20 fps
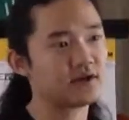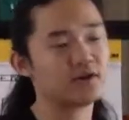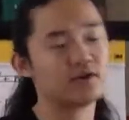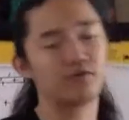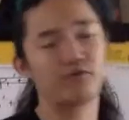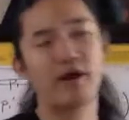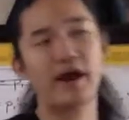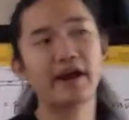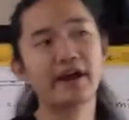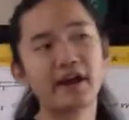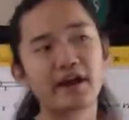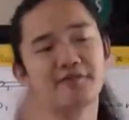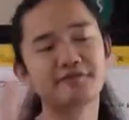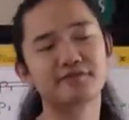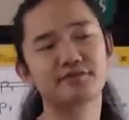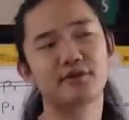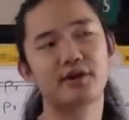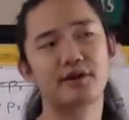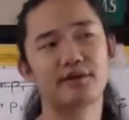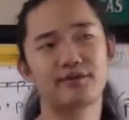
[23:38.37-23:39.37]
right
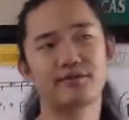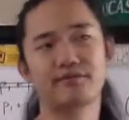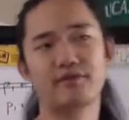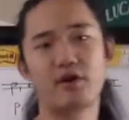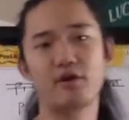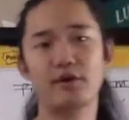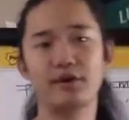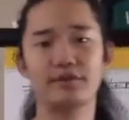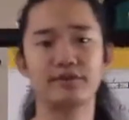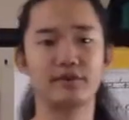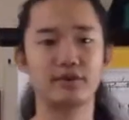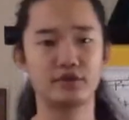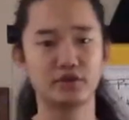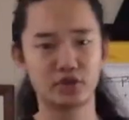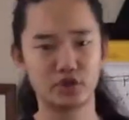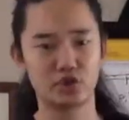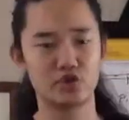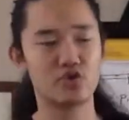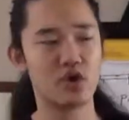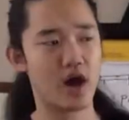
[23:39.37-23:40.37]
after I throw it, there's
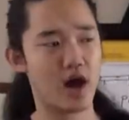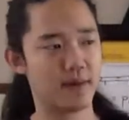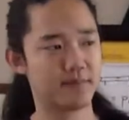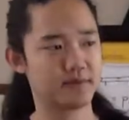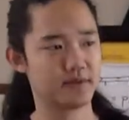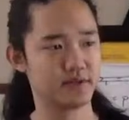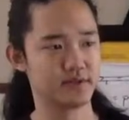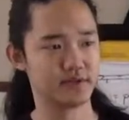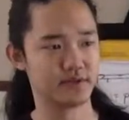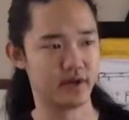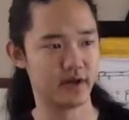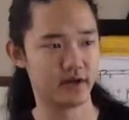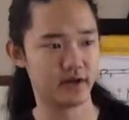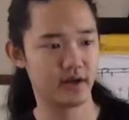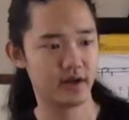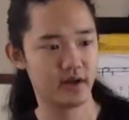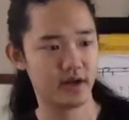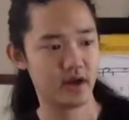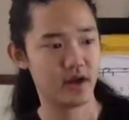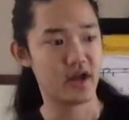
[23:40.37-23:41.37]
two options, right?
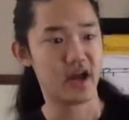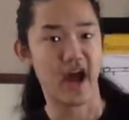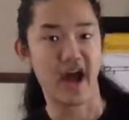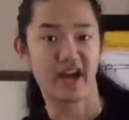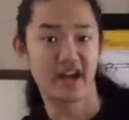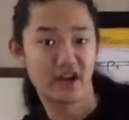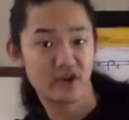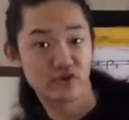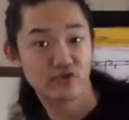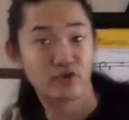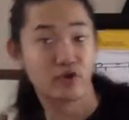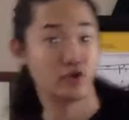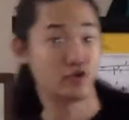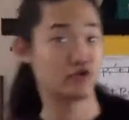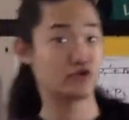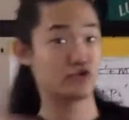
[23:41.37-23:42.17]
I could throw it